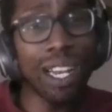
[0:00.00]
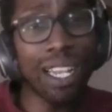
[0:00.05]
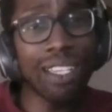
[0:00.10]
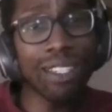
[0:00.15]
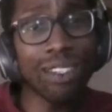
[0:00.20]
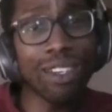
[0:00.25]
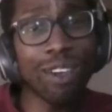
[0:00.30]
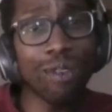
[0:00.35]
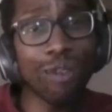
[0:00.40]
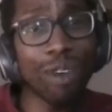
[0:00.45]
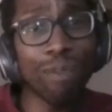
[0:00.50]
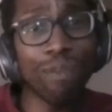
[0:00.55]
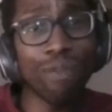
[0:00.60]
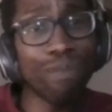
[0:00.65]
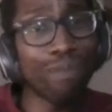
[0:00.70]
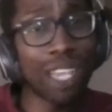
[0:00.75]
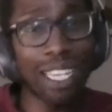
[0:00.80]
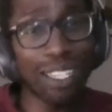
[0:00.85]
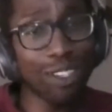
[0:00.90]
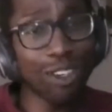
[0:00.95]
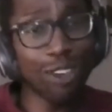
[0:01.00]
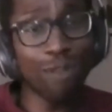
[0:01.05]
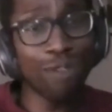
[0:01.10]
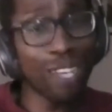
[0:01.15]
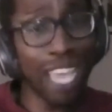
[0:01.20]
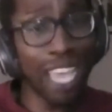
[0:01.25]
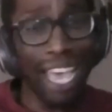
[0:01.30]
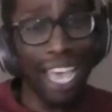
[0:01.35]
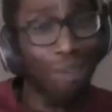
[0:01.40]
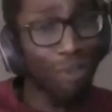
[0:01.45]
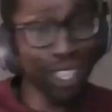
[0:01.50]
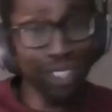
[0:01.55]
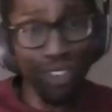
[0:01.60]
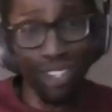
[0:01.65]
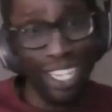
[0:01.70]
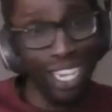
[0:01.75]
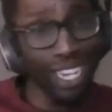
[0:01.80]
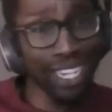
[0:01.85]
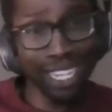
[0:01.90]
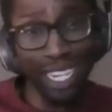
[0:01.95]
Let's not forget, whether
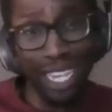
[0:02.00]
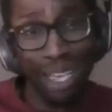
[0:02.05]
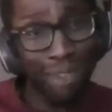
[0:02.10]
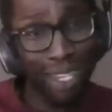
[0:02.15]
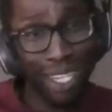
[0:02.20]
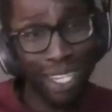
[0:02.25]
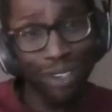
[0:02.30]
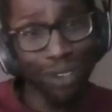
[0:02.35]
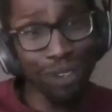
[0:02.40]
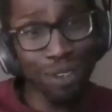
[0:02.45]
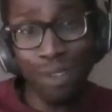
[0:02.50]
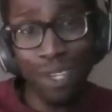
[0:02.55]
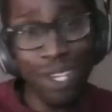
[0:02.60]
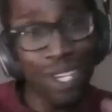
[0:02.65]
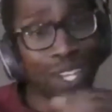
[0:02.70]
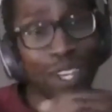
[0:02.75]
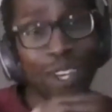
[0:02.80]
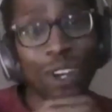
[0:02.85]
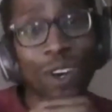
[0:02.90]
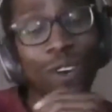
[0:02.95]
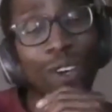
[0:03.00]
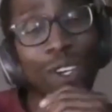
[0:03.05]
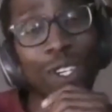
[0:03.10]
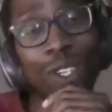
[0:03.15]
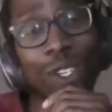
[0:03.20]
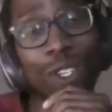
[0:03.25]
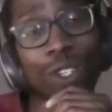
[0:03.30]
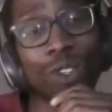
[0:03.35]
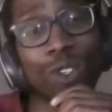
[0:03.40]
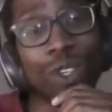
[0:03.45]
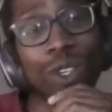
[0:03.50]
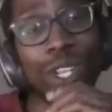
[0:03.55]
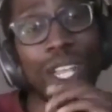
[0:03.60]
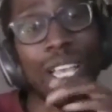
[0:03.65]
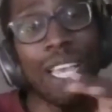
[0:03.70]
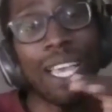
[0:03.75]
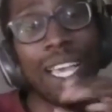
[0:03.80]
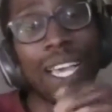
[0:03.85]
it's academic or industrial.